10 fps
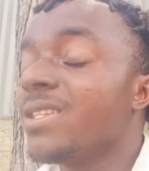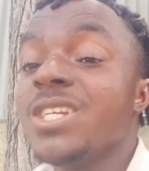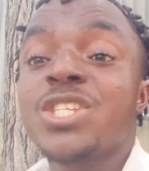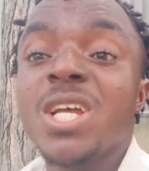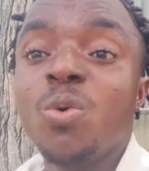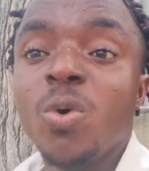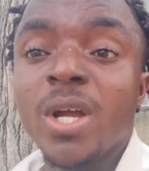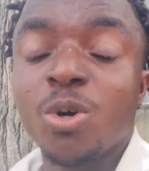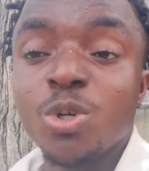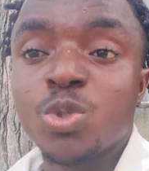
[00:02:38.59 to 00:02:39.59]
The same
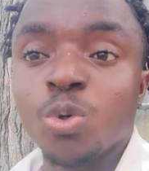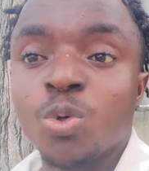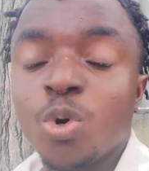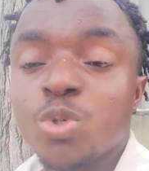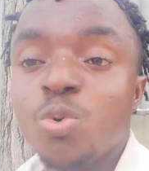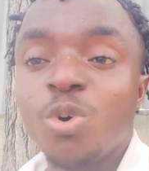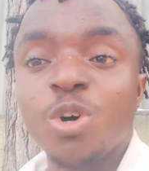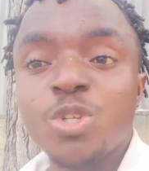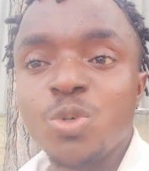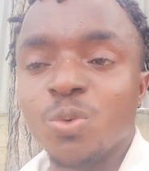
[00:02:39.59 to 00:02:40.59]
way go to those who
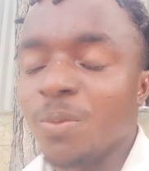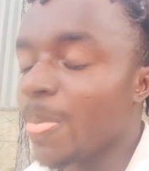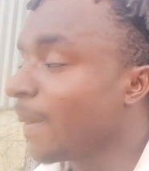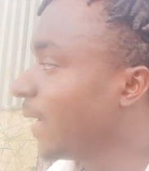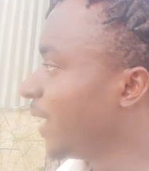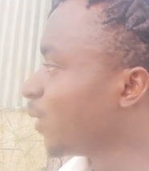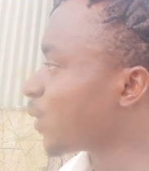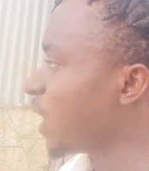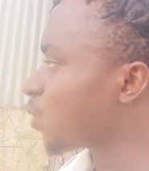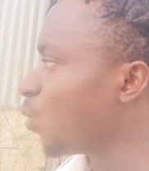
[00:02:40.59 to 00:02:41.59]
hurt you. You know,
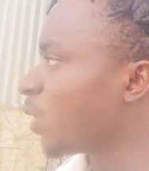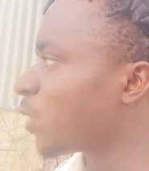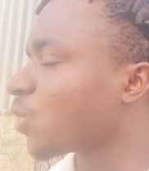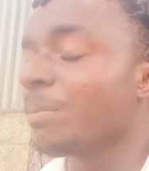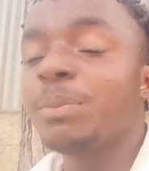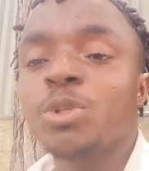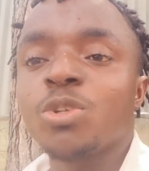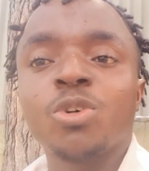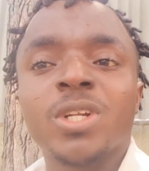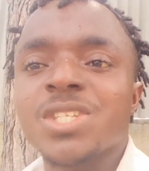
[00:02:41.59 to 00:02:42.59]
that is what some people
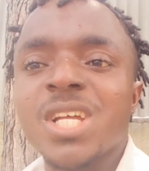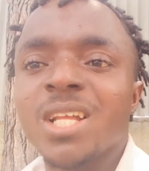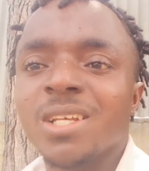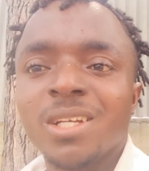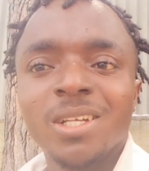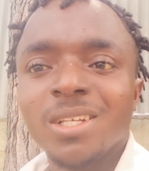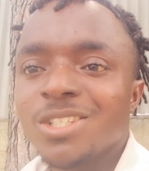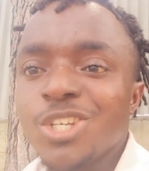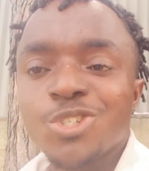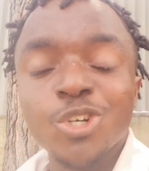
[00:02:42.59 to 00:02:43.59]
don't understand.
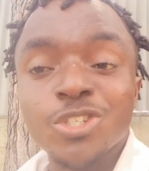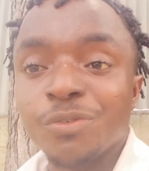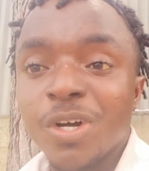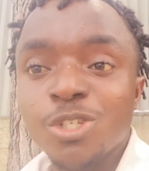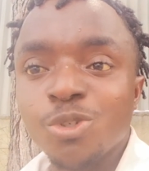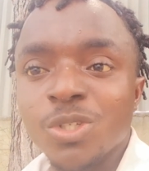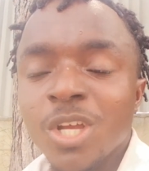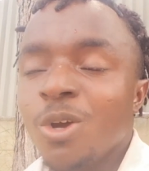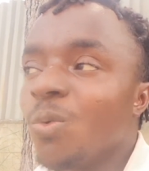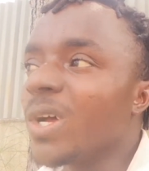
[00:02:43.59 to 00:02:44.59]
This is just the fact truth.
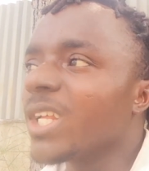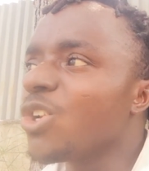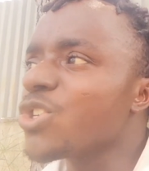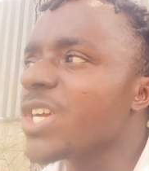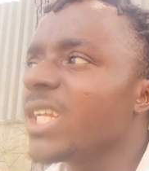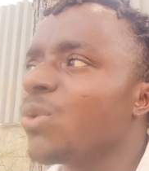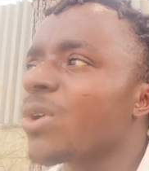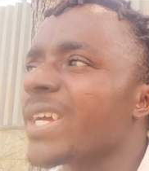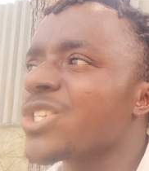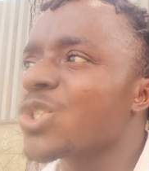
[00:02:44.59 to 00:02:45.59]
When the Lord said he
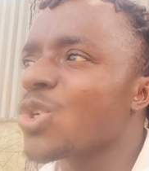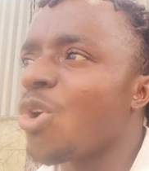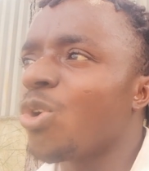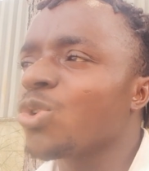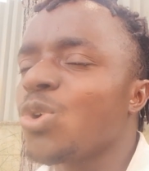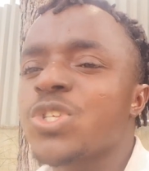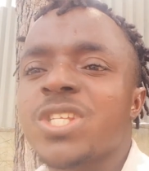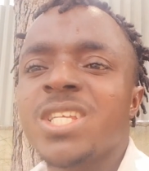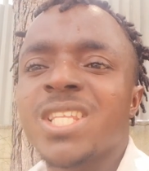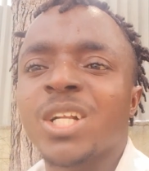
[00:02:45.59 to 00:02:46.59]
will restore those
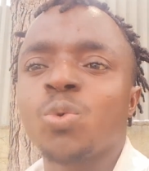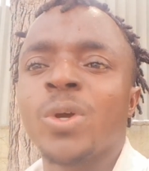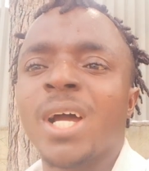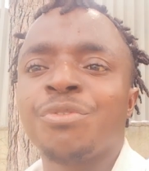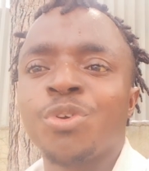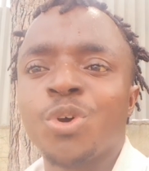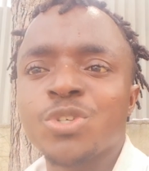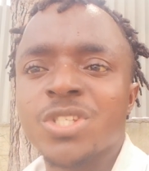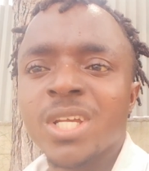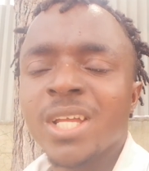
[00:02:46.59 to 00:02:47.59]
things that we have
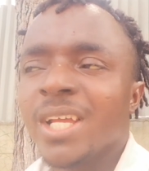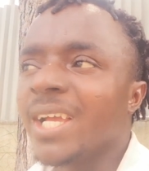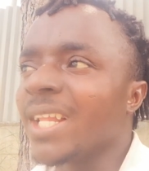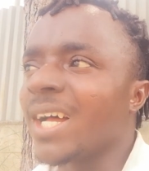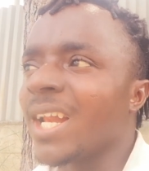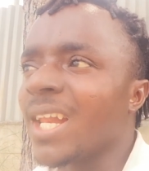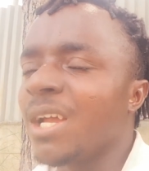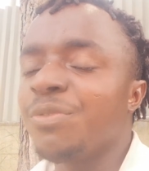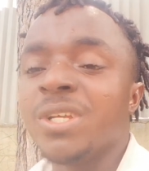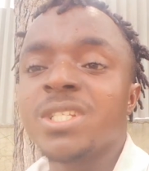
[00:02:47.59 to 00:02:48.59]
lost in our
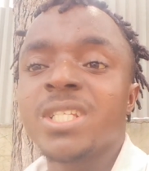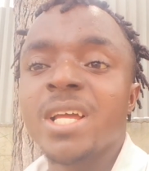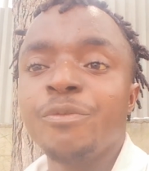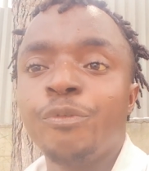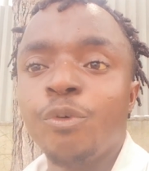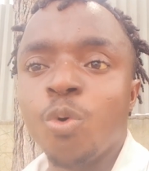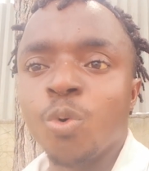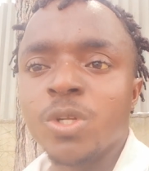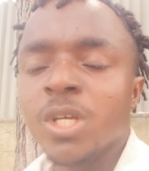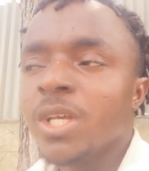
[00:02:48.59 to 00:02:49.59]
life in
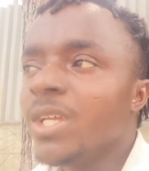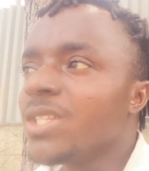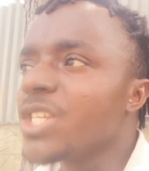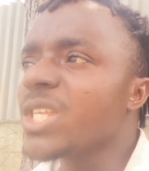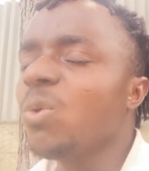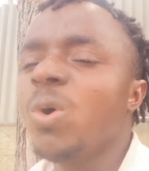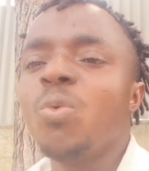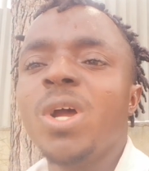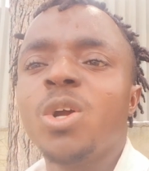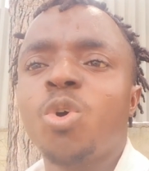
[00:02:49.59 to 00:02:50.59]
tenfold, the same way
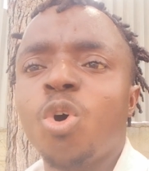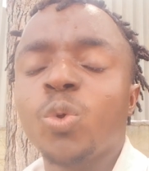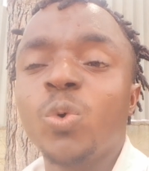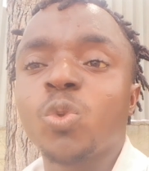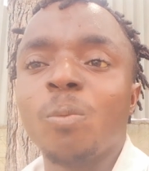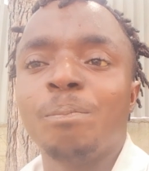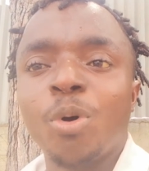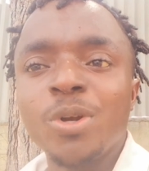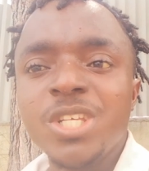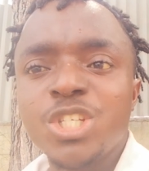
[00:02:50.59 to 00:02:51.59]
when God wants to
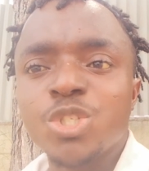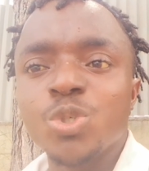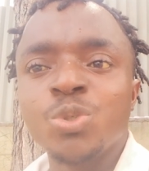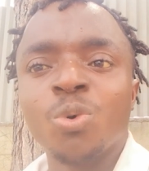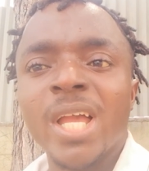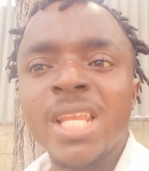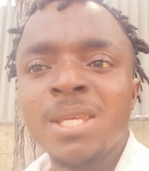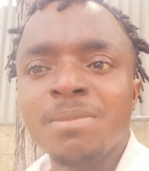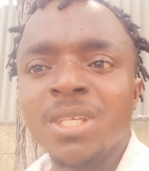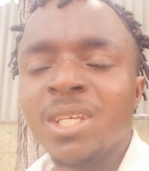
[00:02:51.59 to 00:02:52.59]
punish your
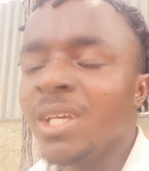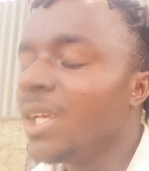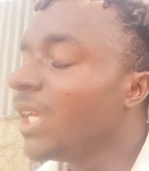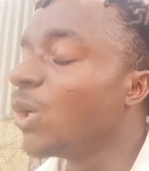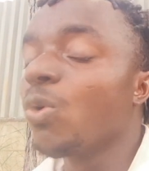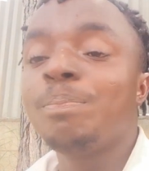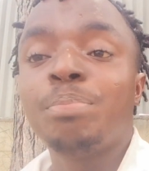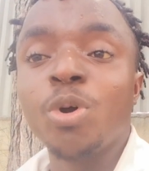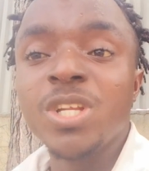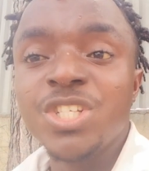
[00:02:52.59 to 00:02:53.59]
enemy, he will
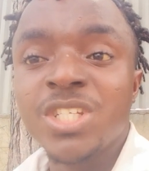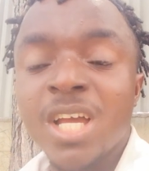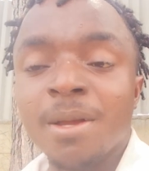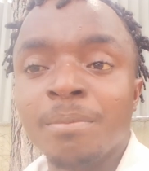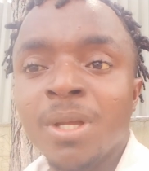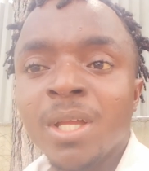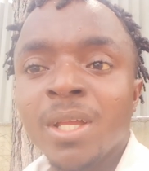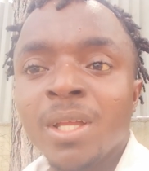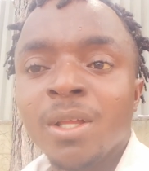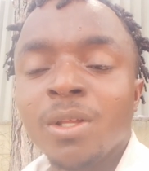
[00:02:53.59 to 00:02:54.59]
punish them
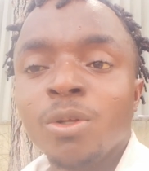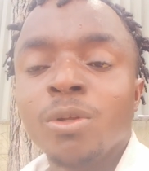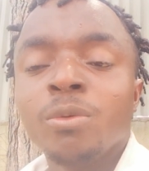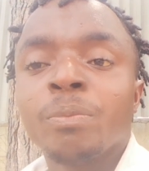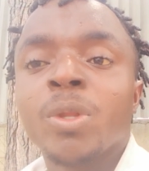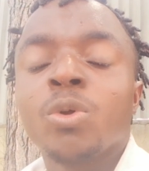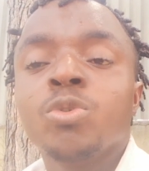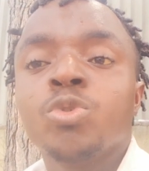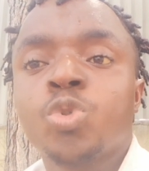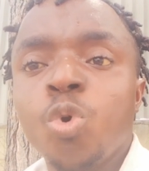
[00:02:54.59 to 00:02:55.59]

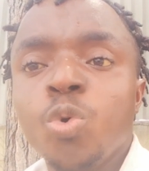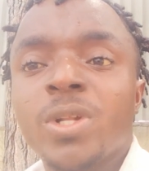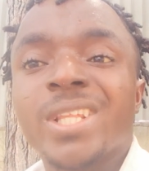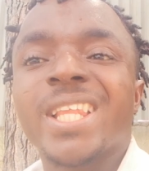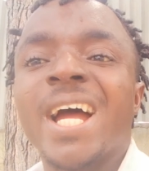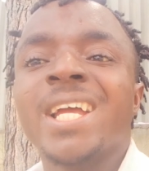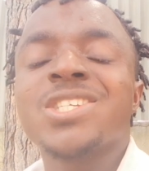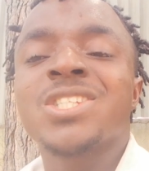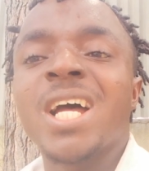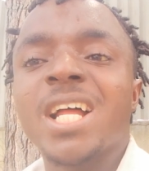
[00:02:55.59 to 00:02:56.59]
two
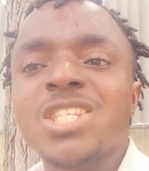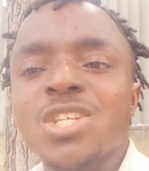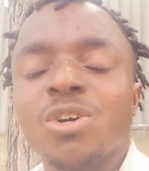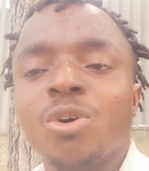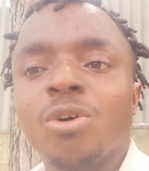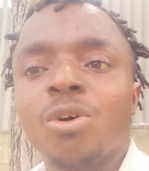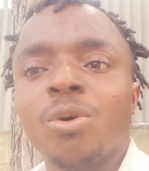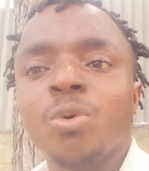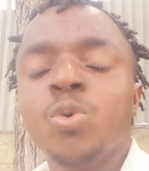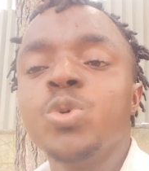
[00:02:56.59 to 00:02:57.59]
times that
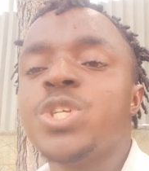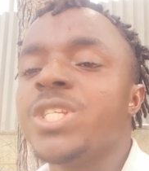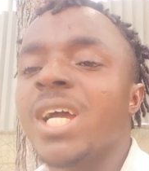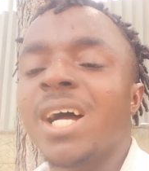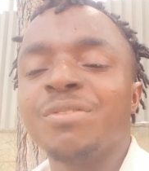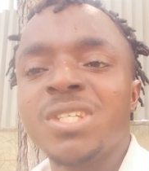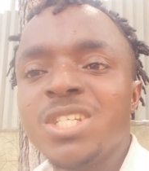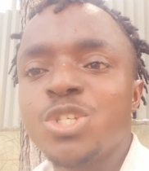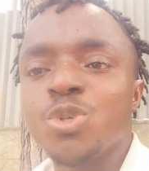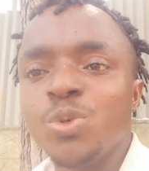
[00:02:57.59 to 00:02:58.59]
which they have
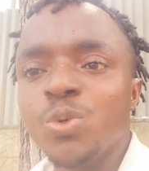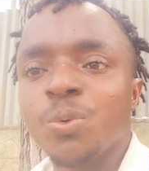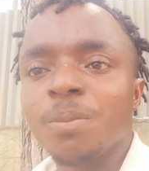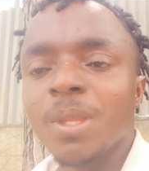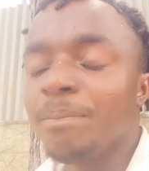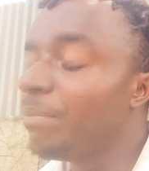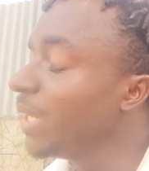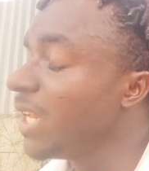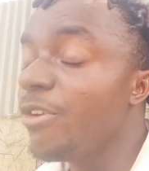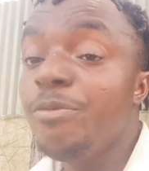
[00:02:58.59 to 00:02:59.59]
did to you.
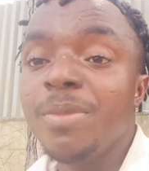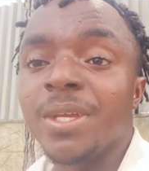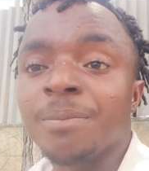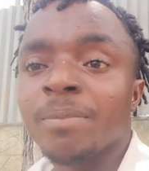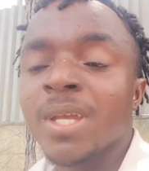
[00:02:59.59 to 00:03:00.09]
Believe me.